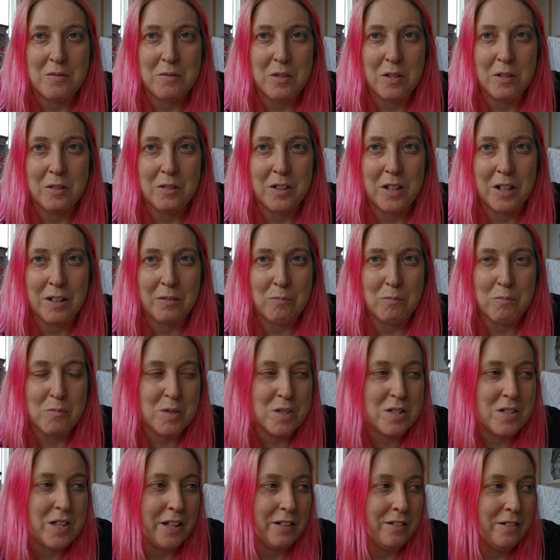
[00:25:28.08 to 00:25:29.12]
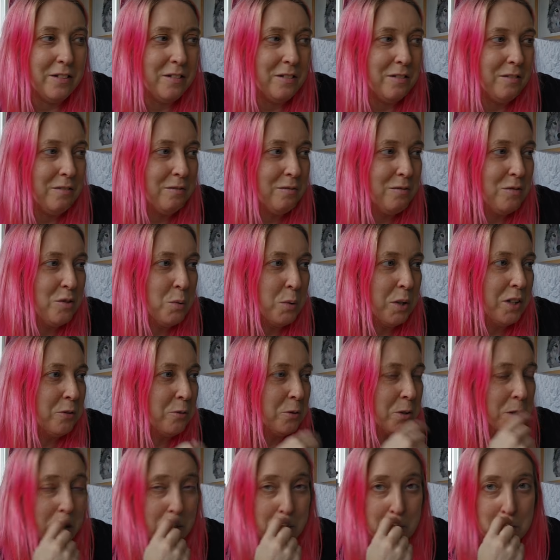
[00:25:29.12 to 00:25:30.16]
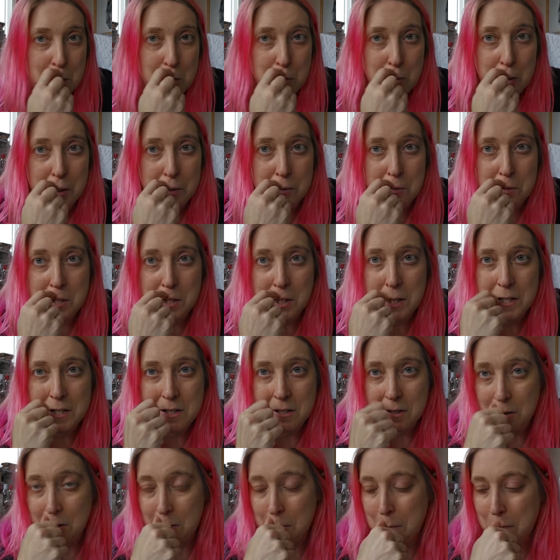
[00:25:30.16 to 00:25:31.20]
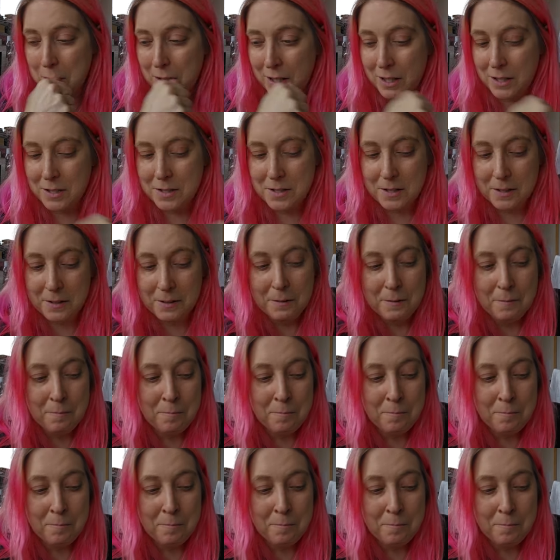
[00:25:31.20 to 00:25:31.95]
they sent Tweedledum and Tweedledee to do the painting.